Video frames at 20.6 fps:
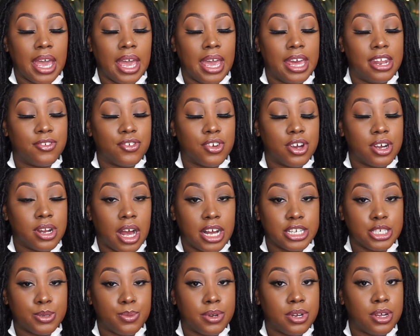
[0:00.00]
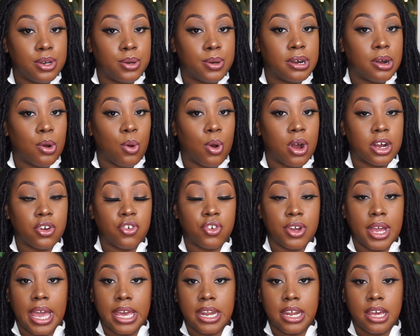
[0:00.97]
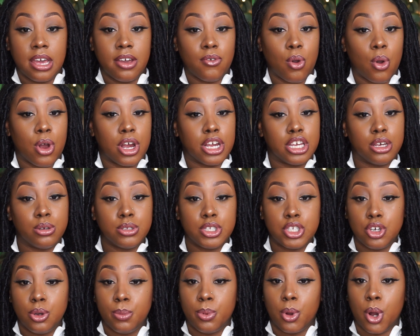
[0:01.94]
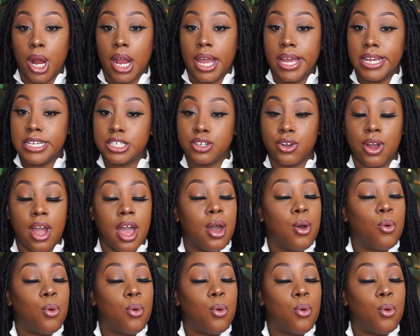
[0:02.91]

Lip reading: And if you're an entrepreneur or a creative or a YouTuber or an Instagram,